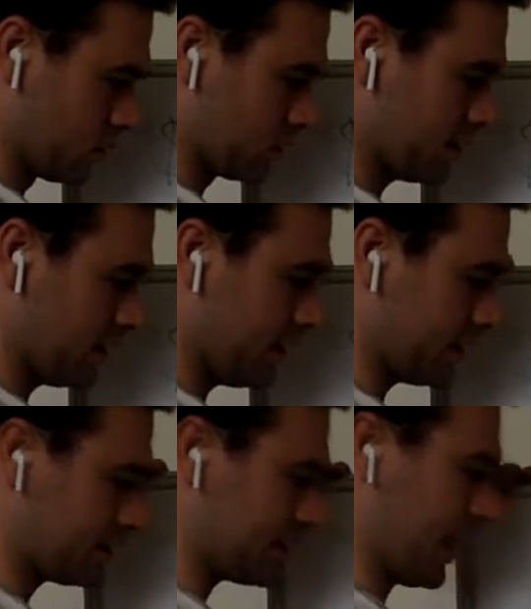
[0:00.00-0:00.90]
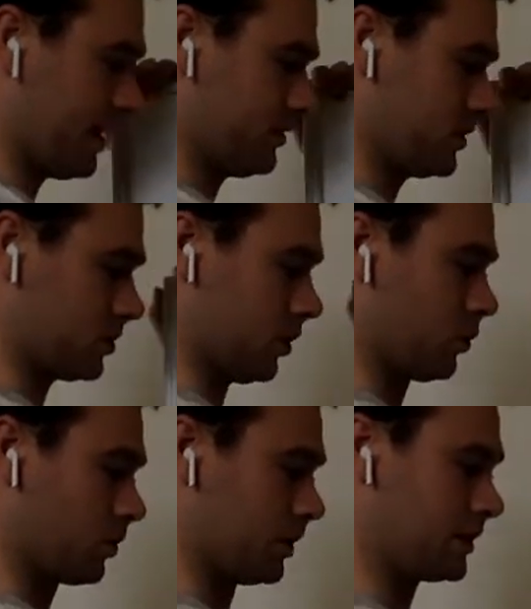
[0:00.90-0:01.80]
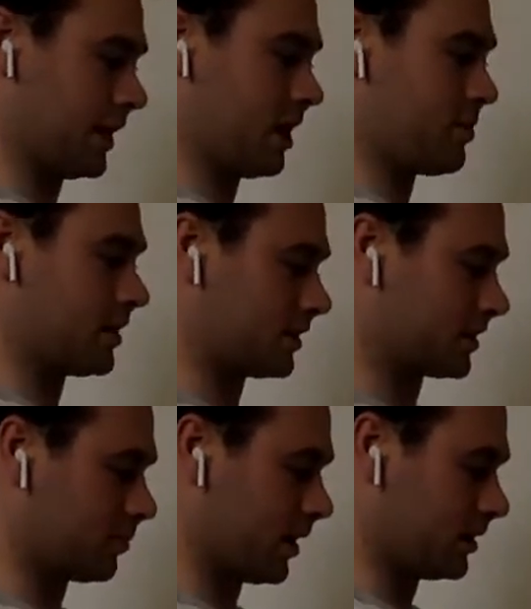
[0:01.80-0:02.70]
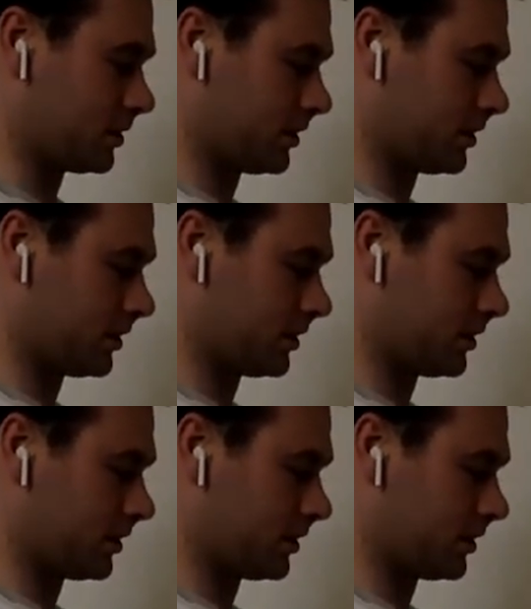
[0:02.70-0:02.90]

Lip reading: where T is time. So let's think about this in money.